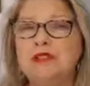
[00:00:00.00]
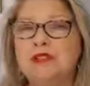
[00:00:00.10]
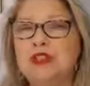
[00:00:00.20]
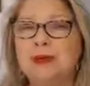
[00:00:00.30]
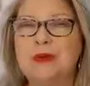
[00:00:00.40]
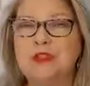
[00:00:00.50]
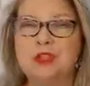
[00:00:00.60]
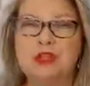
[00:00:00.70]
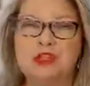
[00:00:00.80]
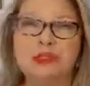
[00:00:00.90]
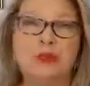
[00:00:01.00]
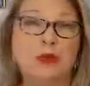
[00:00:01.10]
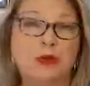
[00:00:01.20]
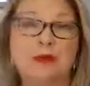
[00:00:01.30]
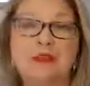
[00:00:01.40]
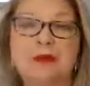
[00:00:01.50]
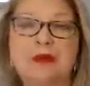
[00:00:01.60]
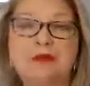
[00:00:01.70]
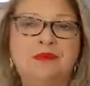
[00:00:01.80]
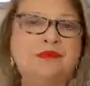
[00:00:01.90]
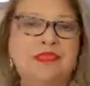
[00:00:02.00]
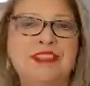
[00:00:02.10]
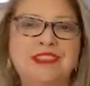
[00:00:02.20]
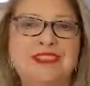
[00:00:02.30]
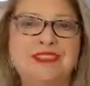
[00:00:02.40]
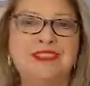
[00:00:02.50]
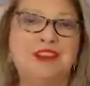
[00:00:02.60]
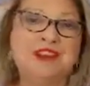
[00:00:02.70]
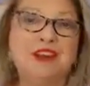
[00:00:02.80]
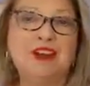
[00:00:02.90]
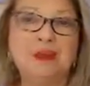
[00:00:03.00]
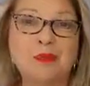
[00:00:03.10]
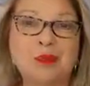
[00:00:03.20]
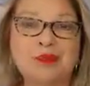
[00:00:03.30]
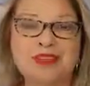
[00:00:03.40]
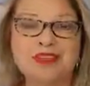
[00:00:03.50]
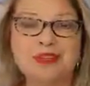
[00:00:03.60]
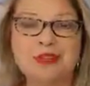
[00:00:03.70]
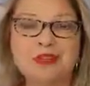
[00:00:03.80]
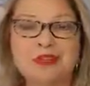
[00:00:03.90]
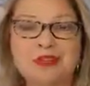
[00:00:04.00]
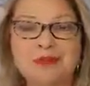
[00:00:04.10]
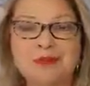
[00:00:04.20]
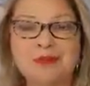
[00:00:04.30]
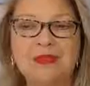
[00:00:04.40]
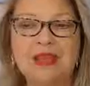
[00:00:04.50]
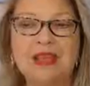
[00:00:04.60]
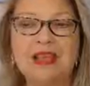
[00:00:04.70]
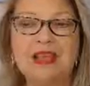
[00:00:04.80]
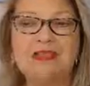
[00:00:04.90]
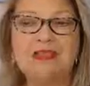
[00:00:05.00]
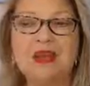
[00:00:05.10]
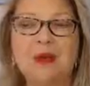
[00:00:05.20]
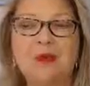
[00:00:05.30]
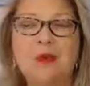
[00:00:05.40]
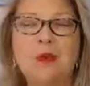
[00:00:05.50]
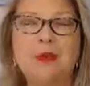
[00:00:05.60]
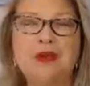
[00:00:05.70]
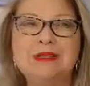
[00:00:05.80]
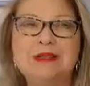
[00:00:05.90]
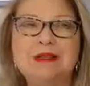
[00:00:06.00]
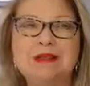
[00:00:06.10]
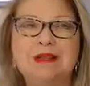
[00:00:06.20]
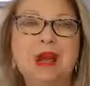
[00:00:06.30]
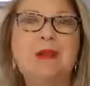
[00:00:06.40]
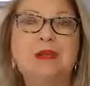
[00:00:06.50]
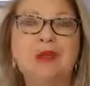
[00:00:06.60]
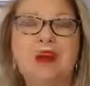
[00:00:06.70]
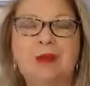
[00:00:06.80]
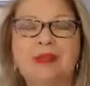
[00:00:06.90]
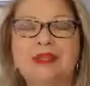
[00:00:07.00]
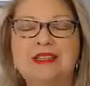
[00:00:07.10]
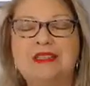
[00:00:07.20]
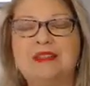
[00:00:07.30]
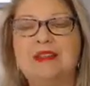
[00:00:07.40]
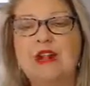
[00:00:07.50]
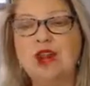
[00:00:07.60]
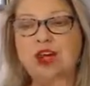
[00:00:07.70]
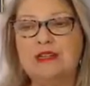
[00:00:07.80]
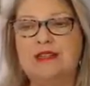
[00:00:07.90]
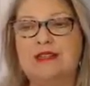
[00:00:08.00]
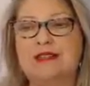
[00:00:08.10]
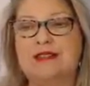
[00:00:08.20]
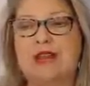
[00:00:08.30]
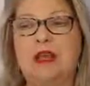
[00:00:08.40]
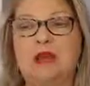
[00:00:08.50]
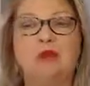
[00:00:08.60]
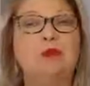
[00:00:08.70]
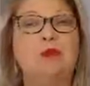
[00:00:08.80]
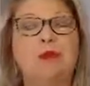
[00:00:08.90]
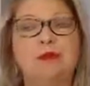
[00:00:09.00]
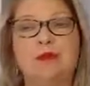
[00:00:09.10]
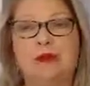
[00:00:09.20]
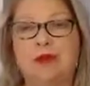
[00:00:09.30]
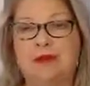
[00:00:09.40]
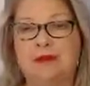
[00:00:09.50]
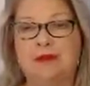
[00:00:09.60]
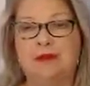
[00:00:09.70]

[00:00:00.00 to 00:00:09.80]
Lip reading: so much conscious awareness about. They just are in process all the time. So what autonomic neuropathy does is it harnesses that group of